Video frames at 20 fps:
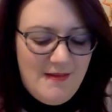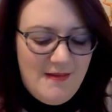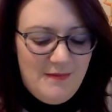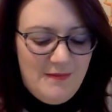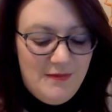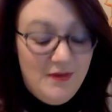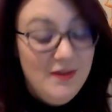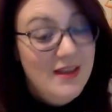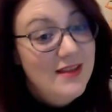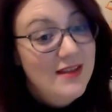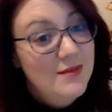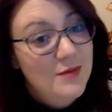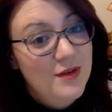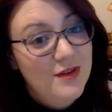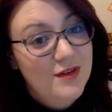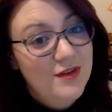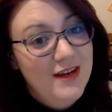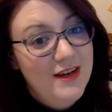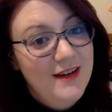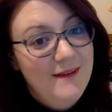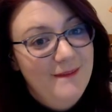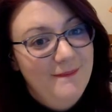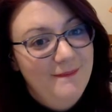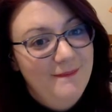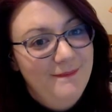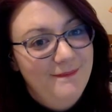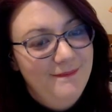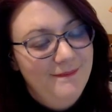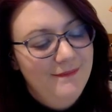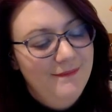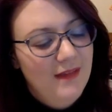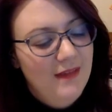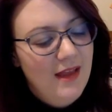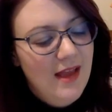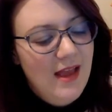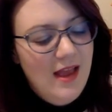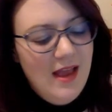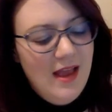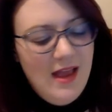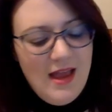So that's worth trying.
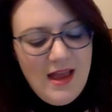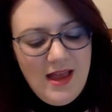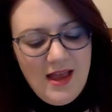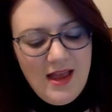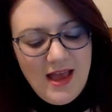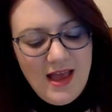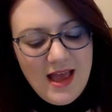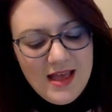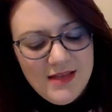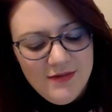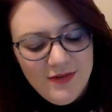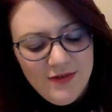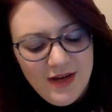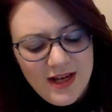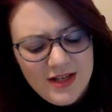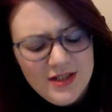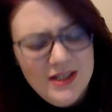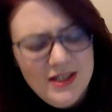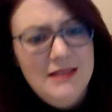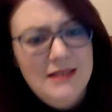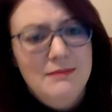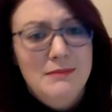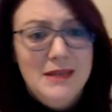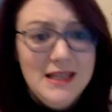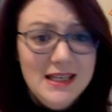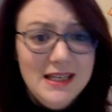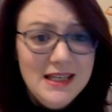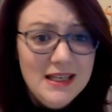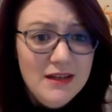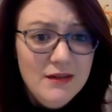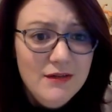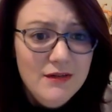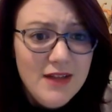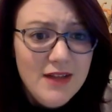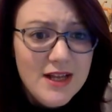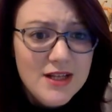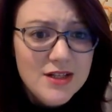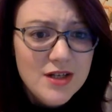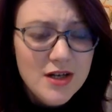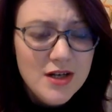As for actually making
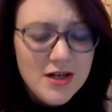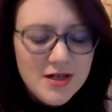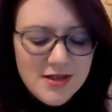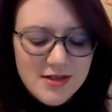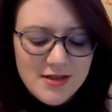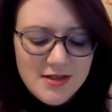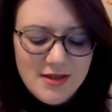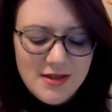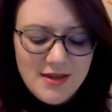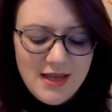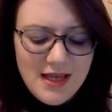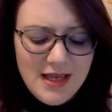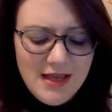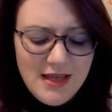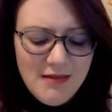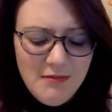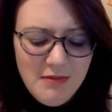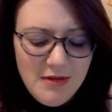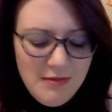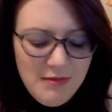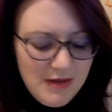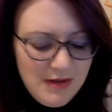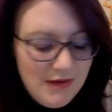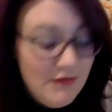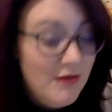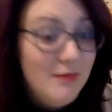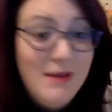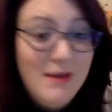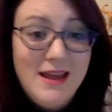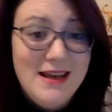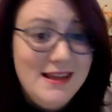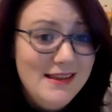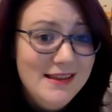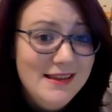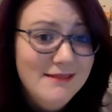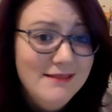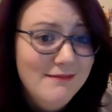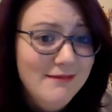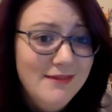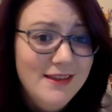flashcards, they can be made from
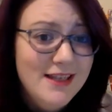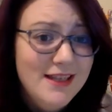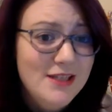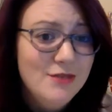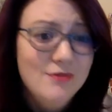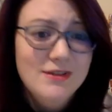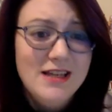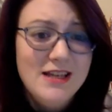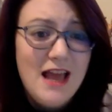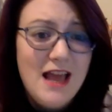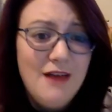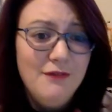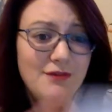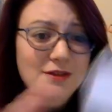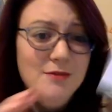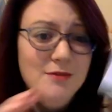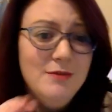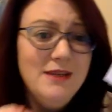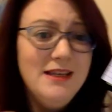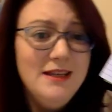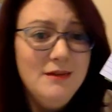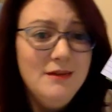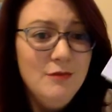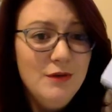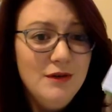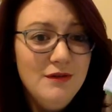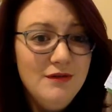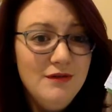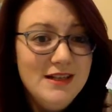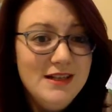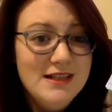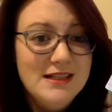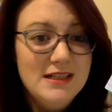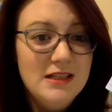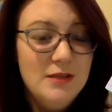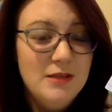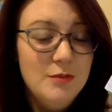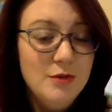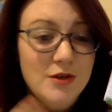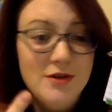anything. They don't have to be one of these
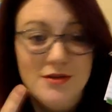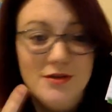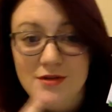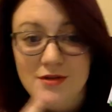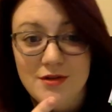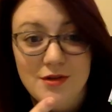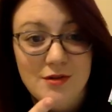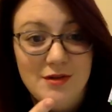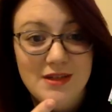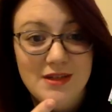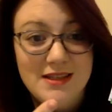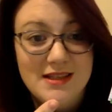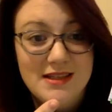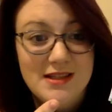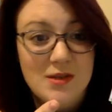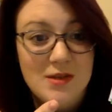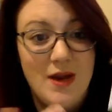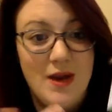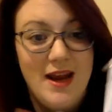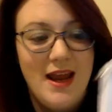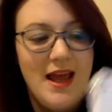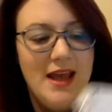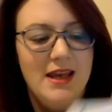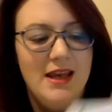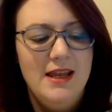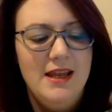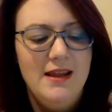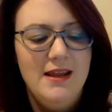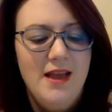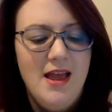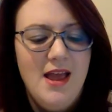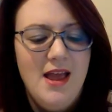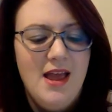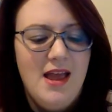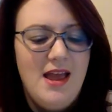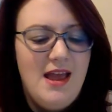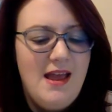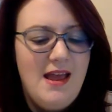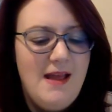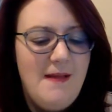little books, although this is quite handy.
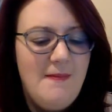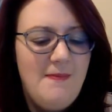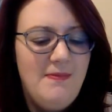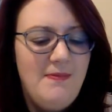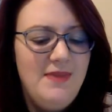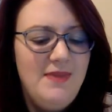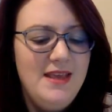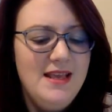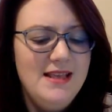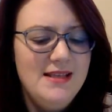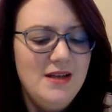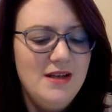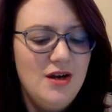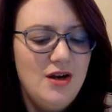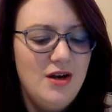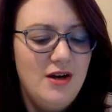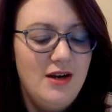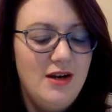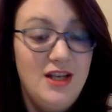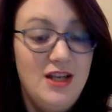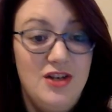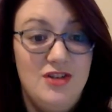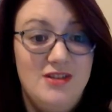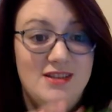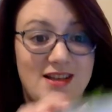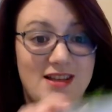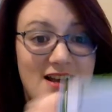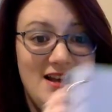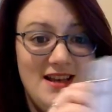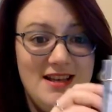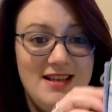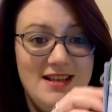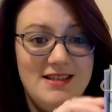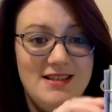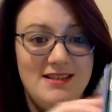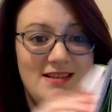These are a good size.